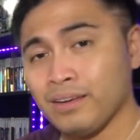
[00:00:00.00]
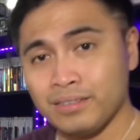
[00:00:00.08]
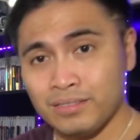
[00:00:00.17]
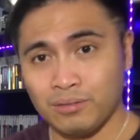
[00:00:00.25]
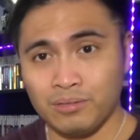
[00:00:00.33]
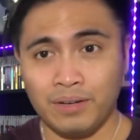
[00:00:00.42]

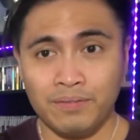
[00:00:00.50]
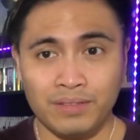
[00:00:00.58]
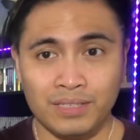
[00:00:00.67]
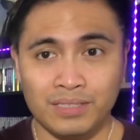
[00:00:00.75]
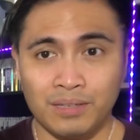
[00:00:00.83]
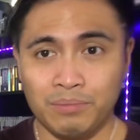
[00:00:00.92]
So
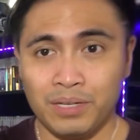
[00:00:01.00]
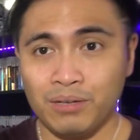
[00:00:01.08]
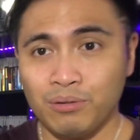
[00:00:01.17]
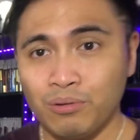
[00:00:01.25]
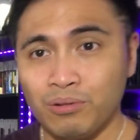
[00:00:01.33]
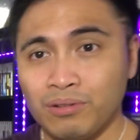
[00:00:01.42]
definitely something
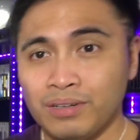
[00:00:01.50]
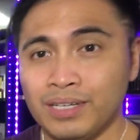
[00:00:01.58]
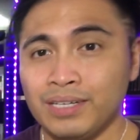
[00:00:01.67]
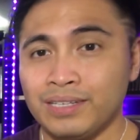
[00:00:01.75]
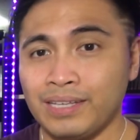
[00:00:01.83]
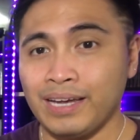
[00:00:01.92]
cool
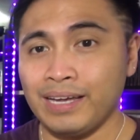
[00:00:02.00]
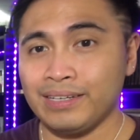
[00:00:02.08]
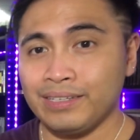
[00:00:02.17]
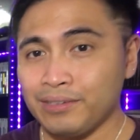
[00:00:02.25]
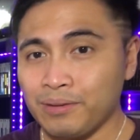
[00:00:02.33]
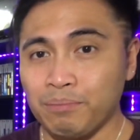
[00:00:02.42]
that
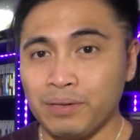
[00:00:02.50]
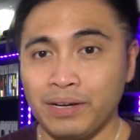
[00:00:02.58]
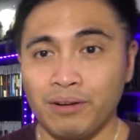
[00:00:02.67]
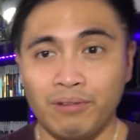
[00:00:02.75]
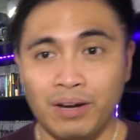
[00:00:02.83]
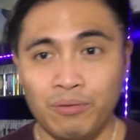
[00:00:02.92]
you can play
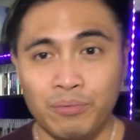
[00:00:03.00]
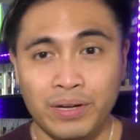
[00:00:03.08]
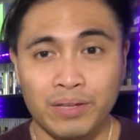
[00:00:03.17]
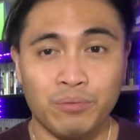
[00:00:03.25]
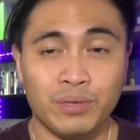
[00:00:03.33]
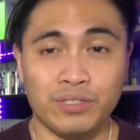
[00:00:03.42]
around
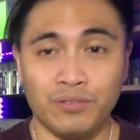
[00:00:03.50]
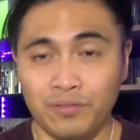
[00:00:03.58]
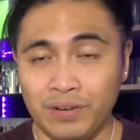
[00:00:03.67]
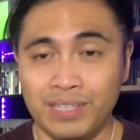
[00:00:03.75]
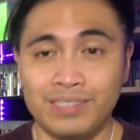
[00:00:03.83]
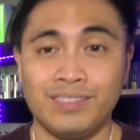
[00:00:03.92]
with your
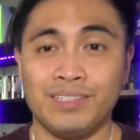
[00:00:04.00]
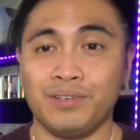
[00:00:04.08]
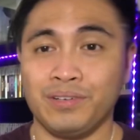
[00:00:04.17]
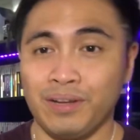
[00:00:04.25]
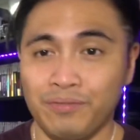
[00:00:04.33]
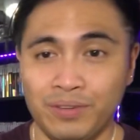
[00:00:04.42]
friends, your
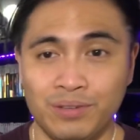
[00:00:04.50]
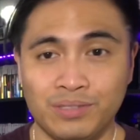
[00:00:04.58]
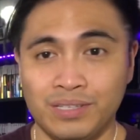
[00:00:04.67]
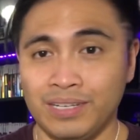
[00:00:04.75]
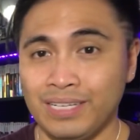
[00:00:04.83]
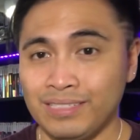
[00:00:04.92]
nephews
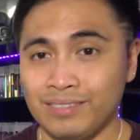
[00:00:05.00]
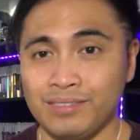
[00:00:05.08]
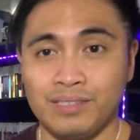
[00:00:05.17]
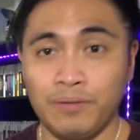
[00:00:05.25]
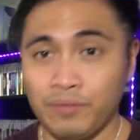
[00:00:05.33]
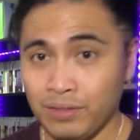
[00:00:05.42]
and nieces.
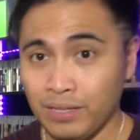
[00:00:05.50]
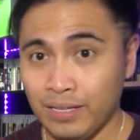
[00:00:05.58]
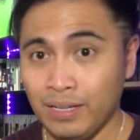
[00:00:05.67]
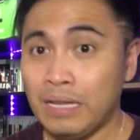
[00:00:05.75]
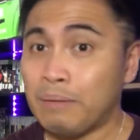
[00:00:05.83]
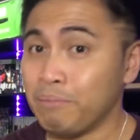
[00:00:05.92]
Definitely
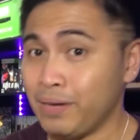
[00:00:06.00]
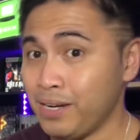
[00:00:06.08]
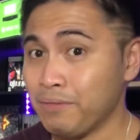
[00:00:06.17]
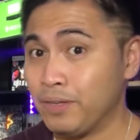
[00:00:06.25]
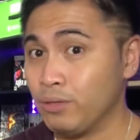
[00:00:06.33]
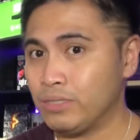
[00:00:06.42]
my
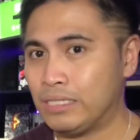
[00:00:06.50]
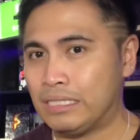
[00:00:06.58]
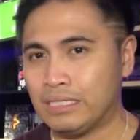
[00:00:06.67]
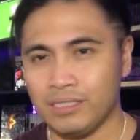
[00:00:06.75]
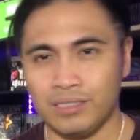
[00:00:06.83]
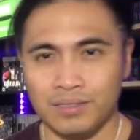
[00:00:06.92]
nephews and
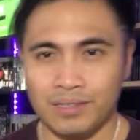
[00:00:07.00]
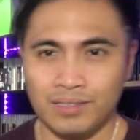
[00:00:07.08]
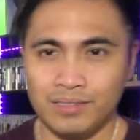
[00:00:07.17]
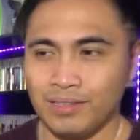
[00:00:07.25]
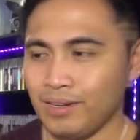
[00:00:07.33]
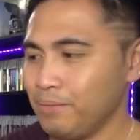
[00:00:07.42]
nieces,
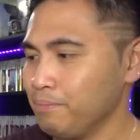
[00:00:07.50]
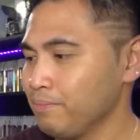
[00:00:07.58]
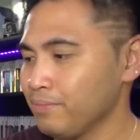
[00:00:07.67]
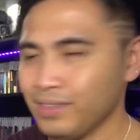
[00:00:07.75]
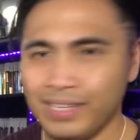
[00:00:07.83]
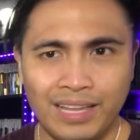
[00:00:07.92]
because
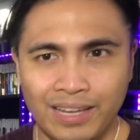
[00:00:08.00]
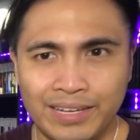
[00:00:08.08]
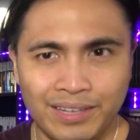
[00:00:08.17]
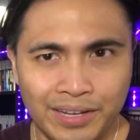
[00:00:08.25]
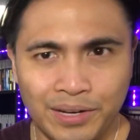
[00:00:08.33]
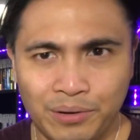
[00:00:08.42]
they like
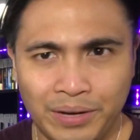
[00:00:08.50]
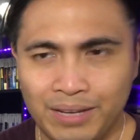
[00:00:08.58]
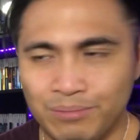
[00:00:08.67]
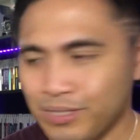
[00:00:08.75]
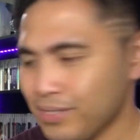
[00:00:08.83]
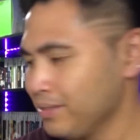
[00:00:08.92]
Lego games.